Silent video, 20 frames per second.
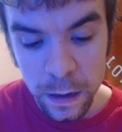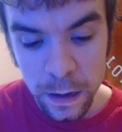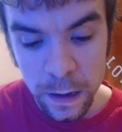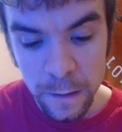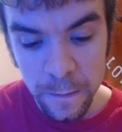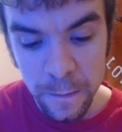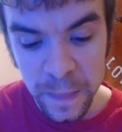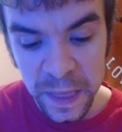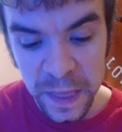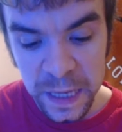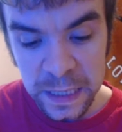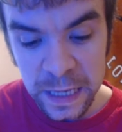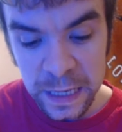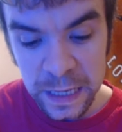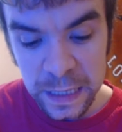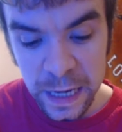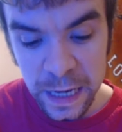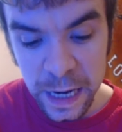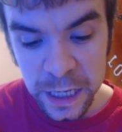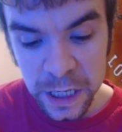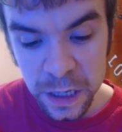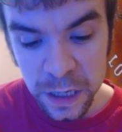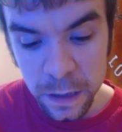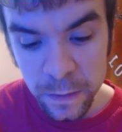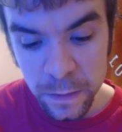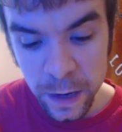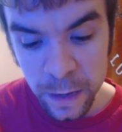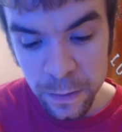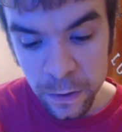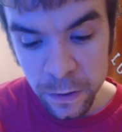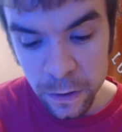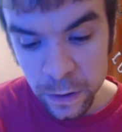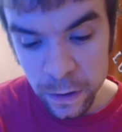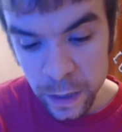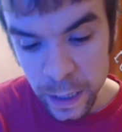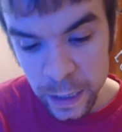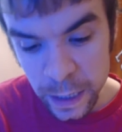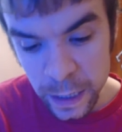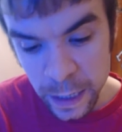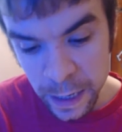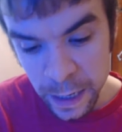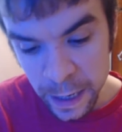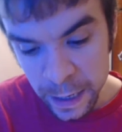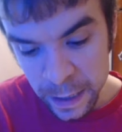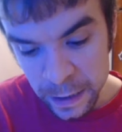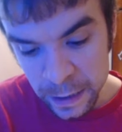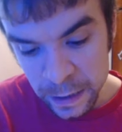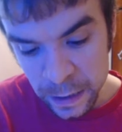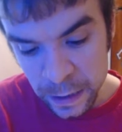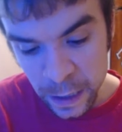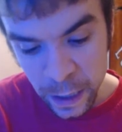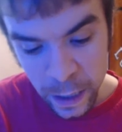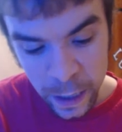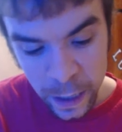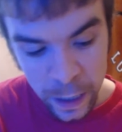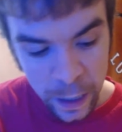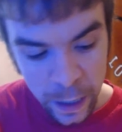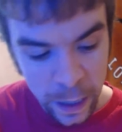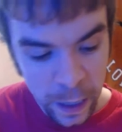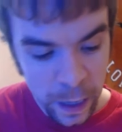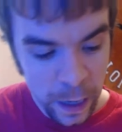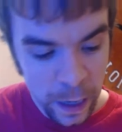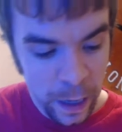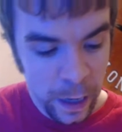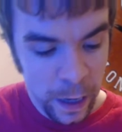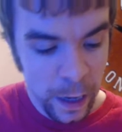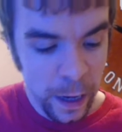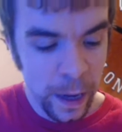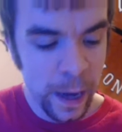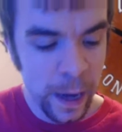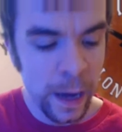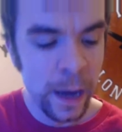because it has an HDMI port, and then it has, yeah.